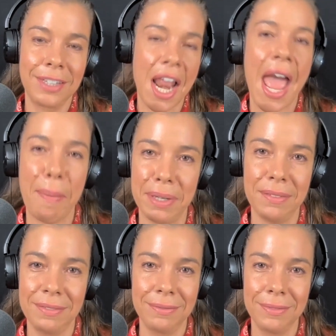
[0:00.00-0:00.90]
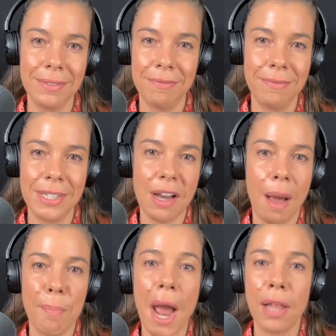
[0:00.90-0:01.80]
going to happen. It's
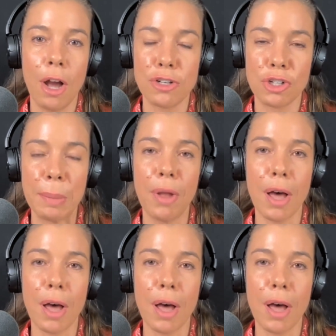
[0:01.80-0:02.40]
not biologically